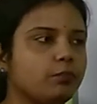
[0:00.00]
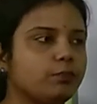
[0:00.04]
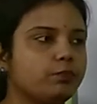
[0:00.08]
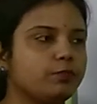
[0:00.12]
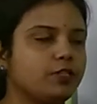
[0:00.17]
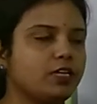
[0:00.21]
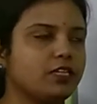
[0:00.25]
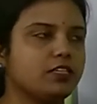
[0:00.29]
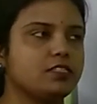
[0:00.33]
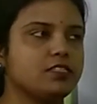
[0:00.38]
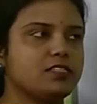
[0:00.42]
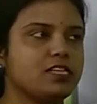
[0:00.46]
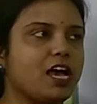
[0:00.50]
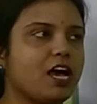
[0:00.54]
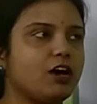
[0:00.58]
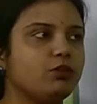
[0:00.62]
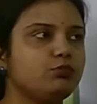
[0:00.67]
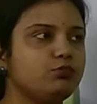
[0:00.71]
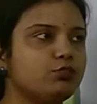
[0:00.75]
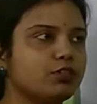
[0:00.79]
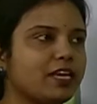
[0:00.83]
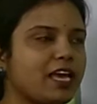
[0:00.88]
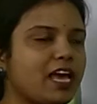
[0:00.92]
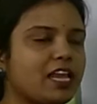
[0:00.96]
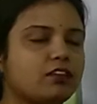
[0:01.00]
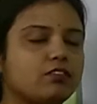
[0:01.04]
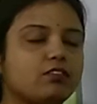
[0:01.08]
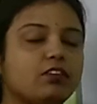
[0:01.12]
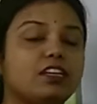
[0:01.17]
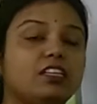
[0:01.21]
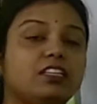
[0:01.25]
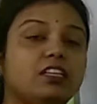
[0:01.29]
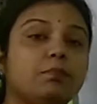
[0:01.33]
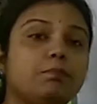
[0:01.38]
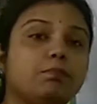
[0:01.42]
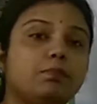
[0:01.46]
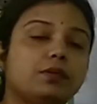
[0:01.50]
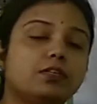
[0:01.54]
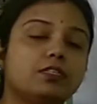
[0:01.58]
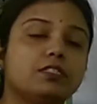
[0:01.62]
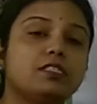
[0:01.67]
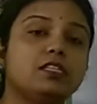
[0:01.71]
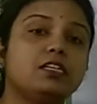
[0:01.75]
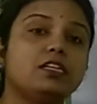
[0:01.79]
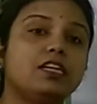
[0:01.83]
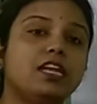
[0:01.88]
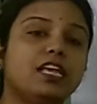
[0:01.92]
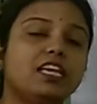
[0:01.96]
that is how to calculate the
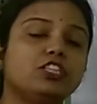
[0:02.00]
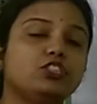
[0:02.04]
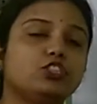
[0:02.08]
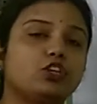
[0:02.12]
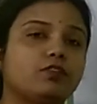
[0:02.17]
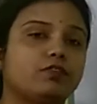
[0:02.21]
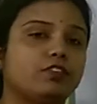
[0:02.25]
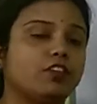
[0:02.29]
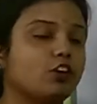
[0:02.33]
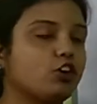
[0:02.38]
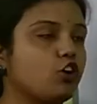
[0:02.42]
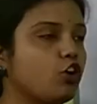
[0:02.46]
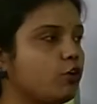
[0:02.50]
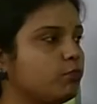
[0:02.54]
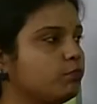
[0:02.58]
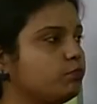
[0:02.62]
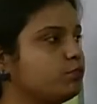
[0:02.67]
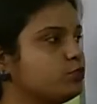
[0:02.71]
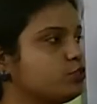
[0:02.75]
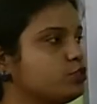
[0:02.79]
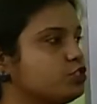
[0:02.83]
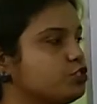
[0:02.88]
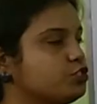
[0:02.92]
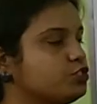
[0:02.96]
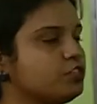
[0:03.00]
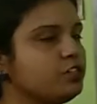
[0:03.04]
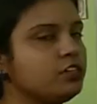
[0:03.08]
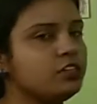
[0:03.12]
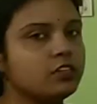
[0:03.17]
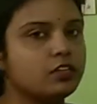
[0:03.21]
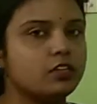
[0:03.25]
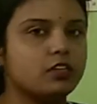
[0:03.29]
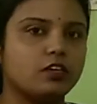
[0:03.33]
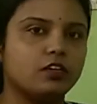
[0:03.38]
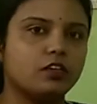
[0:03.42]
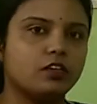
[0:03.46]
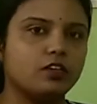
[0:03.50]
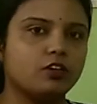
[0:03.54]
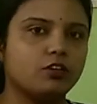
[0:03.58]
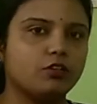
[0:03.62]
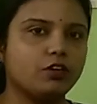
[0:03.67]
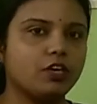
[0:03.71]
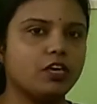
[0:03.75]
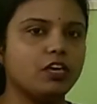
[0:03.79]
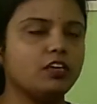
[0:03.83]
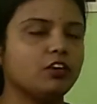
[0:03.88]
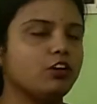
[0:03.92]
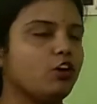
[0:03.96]
percentage of the composition,
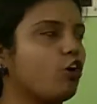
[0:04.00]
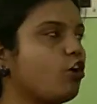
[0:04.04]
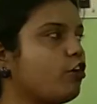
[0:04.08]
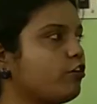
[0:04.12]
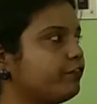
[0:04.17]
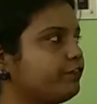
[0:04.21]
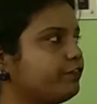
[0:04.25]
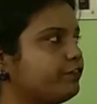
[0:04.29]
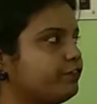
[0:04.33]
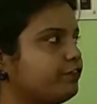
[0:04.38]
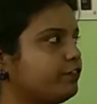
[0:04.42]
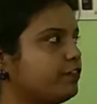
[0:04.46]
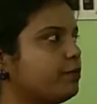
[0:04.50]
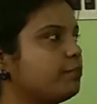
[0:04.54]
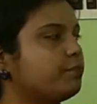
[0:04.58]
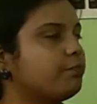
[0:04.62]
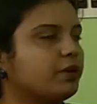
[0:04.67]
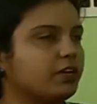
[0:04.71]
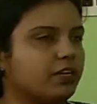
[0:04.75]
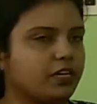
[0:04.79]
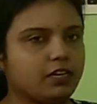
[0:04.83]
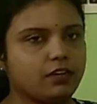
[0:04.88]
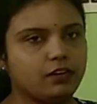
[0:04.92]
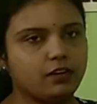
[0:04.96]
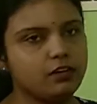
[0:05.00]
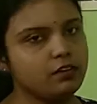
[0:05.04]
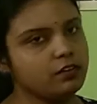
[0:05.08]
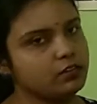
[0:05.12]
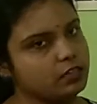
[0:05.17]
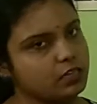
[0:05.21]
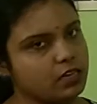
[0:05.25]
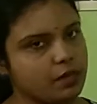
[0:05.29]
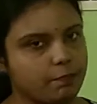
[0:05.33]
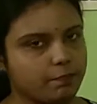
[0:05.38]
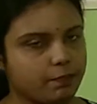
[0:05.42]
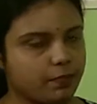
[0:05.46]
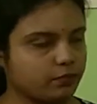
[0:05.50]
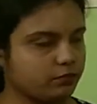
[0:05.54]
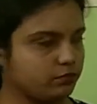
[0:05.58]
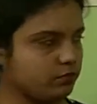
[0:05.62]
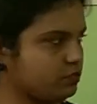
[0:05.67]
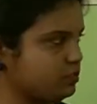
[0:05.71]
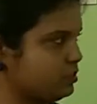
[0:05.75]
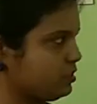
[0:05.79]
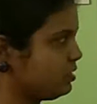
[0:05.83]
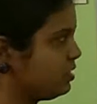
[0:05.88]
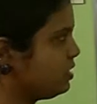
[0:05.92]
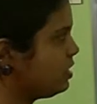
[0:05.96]
okay, of particular
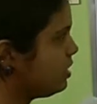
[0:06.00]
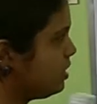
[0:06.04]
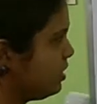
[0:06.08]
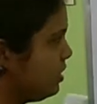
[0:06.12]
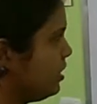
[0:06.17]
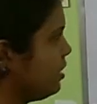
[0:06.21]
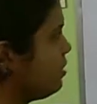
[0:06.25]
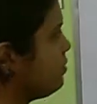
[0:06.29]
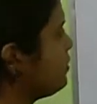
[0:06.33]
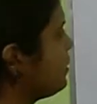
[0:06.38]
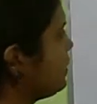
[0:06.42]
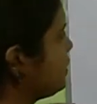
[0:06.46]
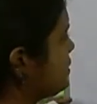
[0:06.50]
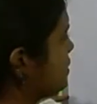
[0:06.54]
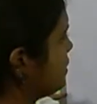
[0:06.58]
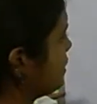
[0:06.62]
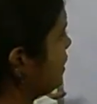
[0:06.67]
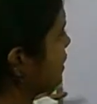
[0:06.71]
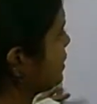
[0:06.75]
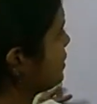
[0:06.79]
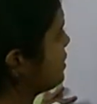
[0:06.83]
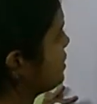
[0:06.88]
compounds. Now let's get